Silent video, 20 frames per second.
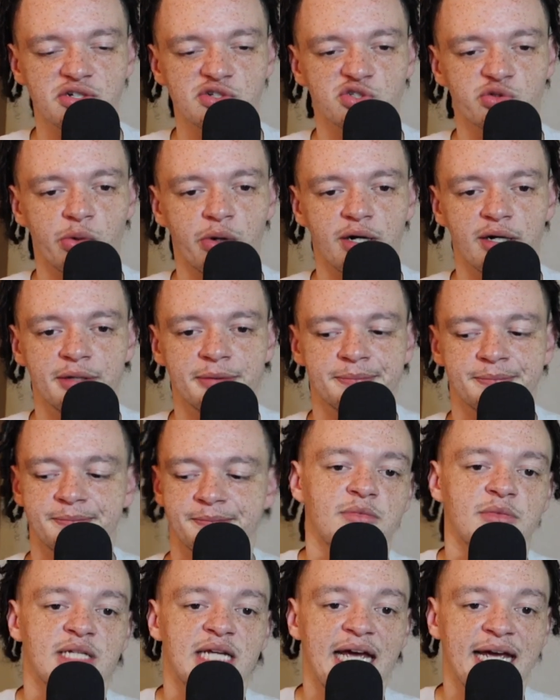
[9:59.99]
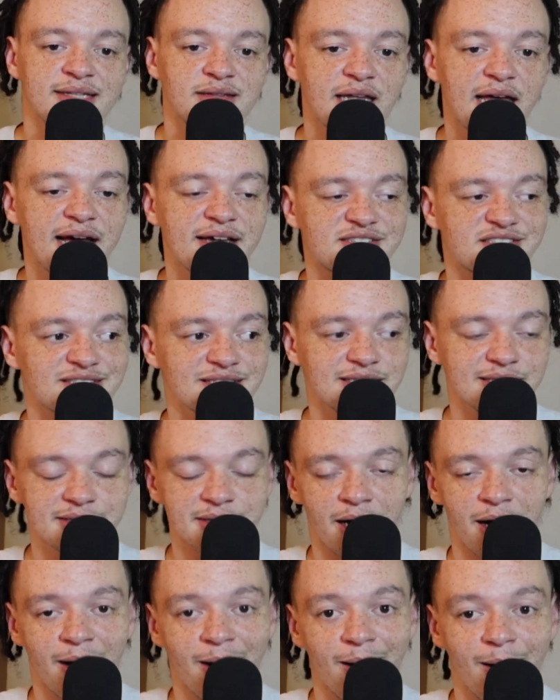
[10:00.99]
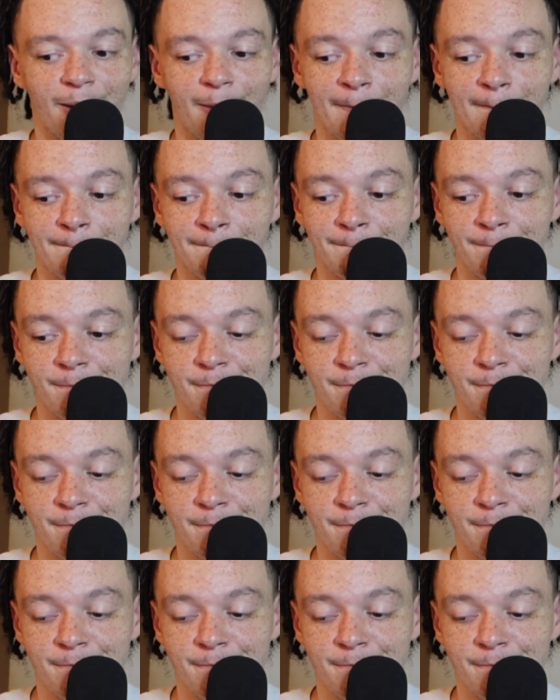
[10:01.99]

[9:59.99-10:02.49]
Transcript: squad. And lastly, one